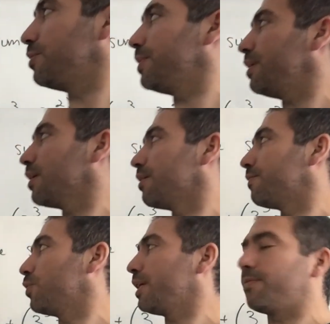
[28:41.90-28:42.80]
be
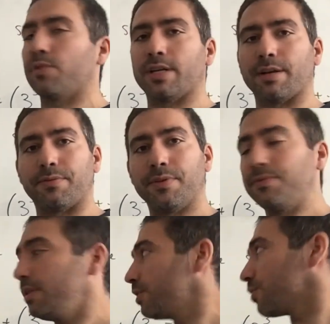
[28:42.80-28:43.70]
48, 49,
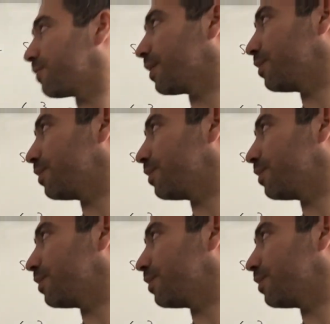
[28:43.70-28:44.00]
50. So if I